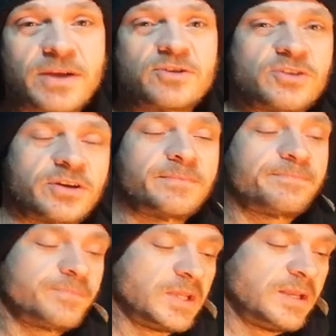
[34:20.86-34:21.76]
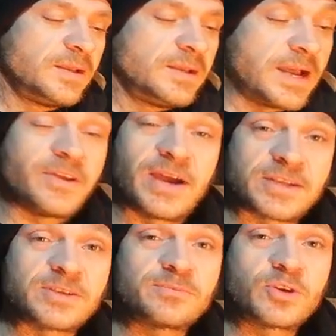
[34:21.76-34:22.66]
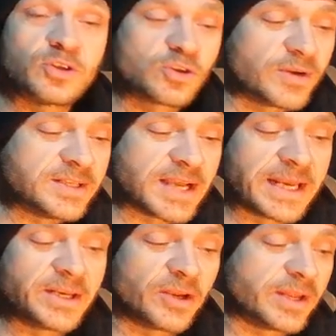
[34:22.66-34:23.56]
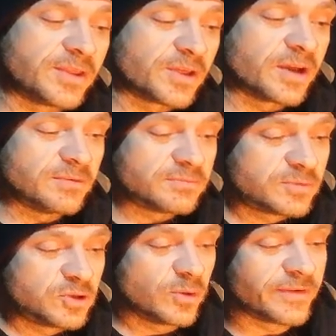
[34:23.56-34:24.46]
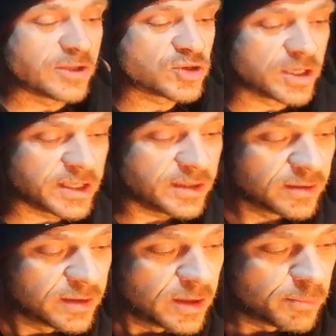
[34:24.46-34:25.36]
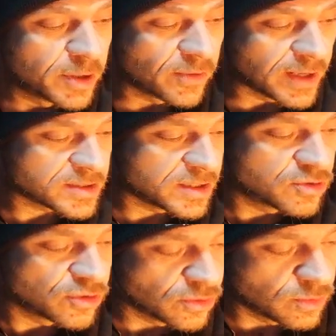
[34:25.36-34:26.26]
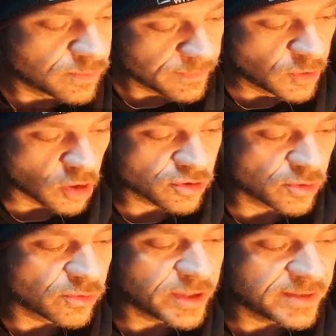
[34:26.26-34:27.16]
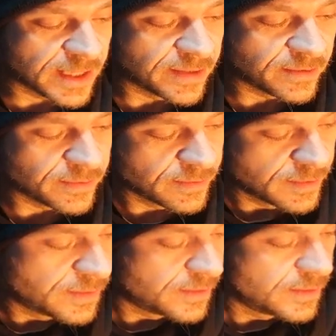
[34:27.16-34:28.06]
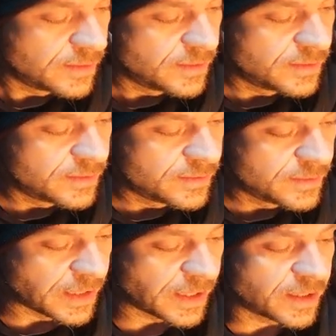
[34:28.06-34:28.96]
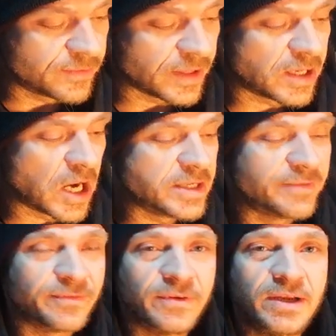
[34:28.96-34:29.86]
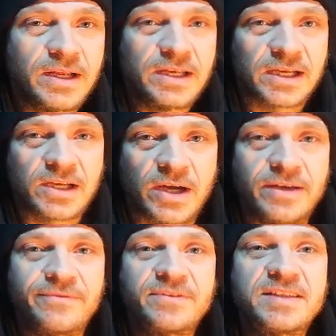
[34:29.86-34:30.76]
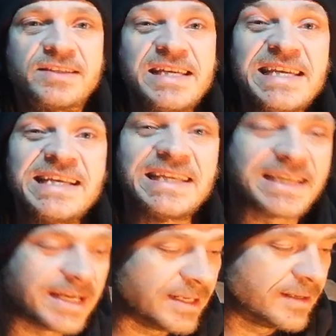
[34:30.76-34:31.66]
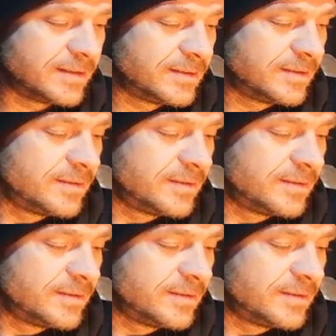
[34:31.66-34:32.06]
good matches on it. And there are some good green talent on there that do eventually progress into not so green talent. Like a, like kind of like a kind of tealy colour.